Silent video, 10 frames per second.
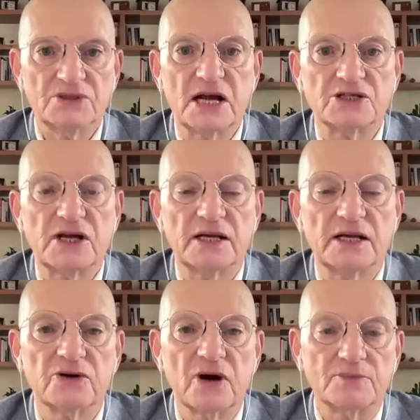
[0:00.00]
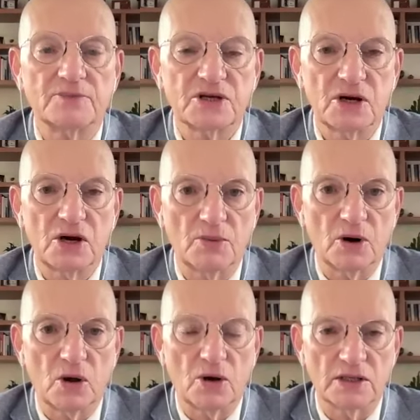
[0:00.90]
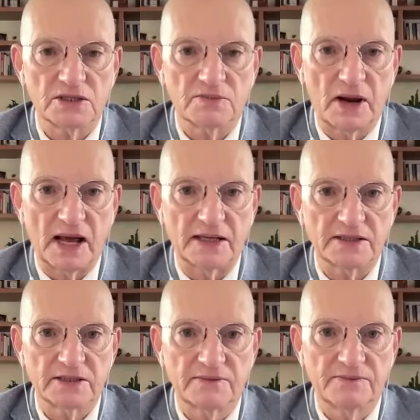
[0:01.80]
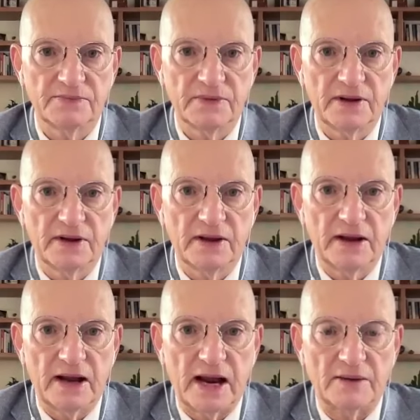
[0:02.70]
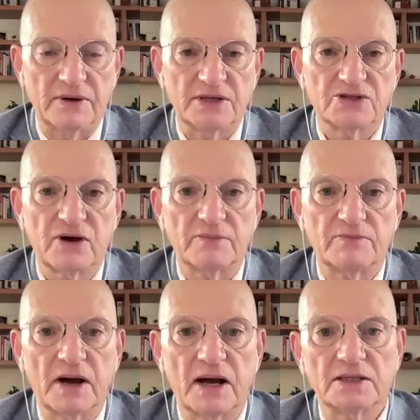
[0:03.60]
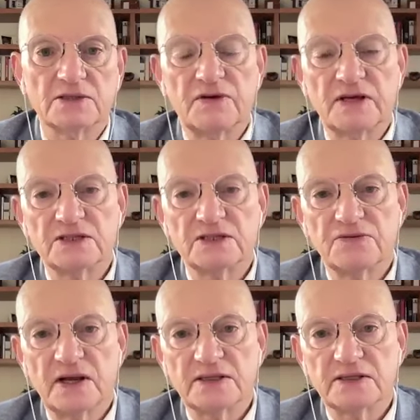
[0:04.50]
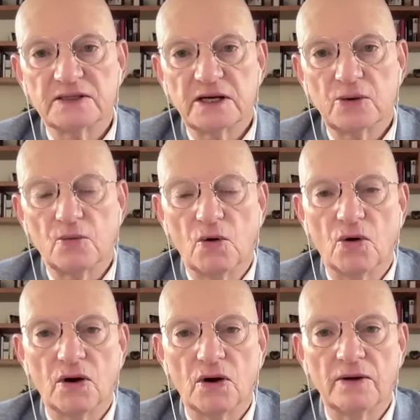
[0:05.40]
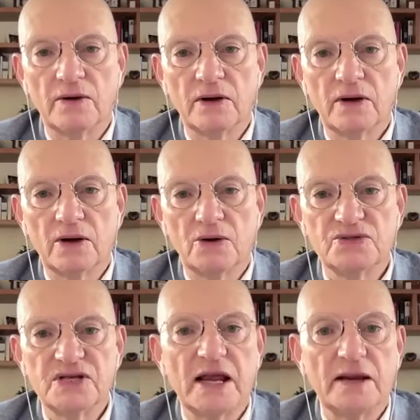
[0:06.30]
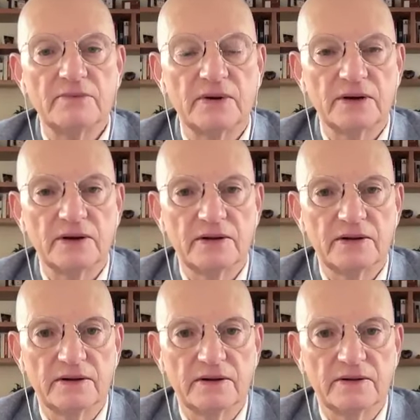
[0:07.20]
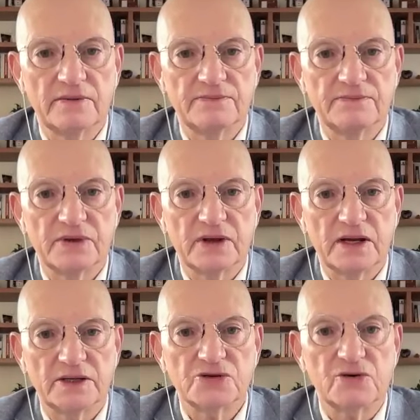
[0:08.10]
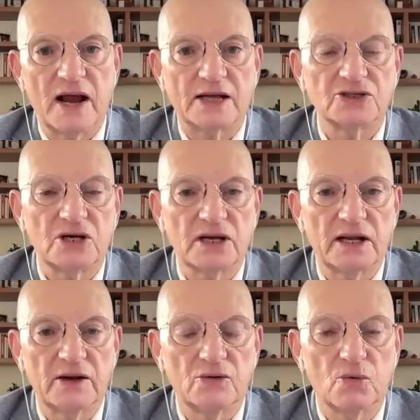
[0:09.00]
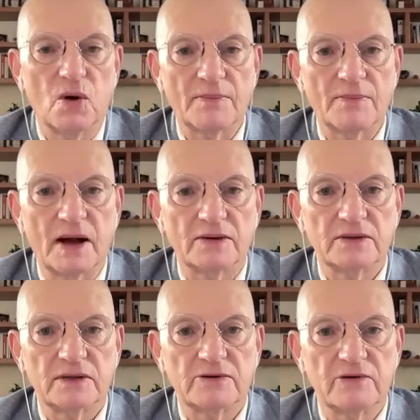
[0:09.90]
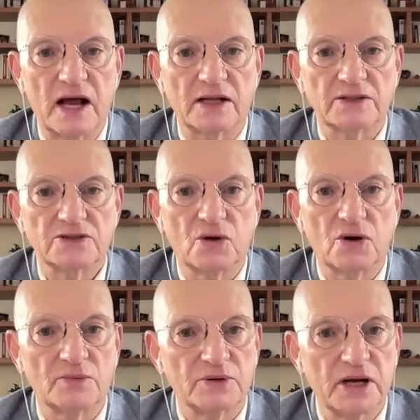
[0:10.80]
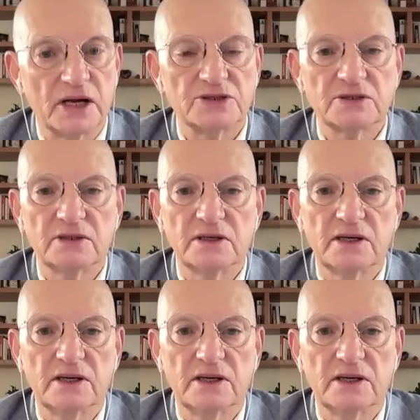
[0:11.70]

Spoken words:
which actually interrupts global oil supplies and brings the great powers face to face in a war whose aim is to actually wipe out Iran's oil production